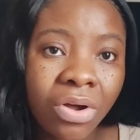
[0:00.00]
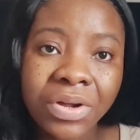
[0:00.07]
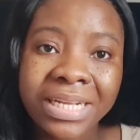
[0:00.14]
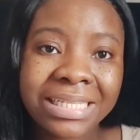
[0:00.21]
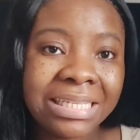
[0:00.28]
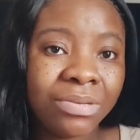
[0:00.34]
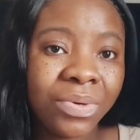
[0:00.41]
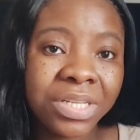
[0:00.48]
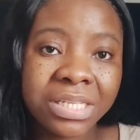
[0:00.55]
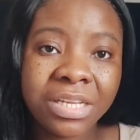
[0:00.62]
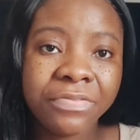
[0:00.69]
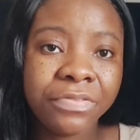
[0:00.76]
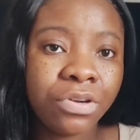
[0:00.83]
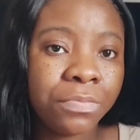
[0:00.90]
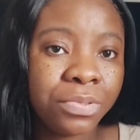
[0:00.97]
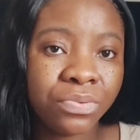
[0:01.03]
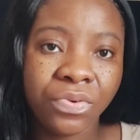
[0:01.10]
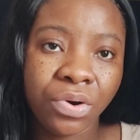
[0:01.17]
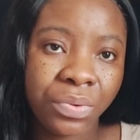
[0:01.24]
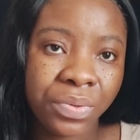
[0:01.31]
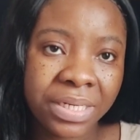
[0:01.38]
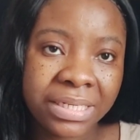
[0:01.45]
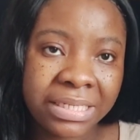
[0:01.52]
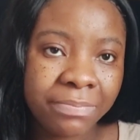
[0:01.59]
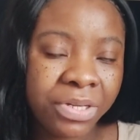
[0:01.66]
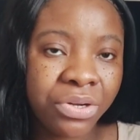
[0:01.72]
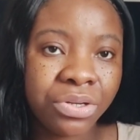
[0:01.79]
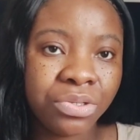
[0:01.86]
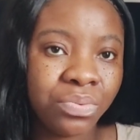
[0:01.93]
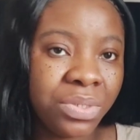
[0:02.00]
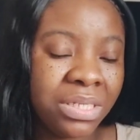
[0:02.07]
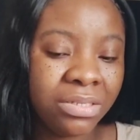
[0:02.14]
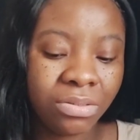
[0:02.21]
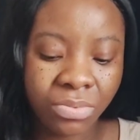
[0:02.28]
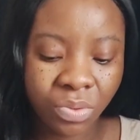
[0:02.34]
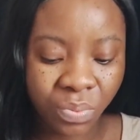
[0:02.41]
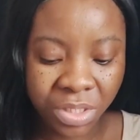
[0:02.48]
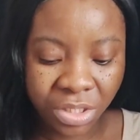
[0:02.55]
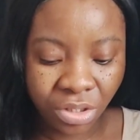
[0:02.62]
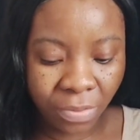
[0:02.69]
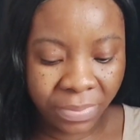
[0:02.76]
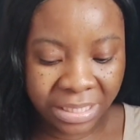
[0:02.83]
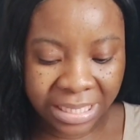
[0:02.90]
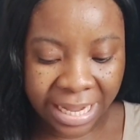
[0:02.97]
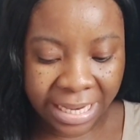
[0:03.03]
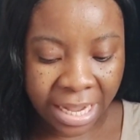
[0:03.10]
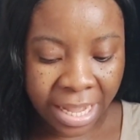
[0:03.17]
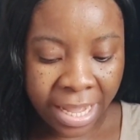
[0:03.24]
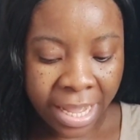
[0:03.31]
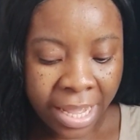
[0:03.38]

Honestly, it wasn't even up to 4 weeks, because we submitted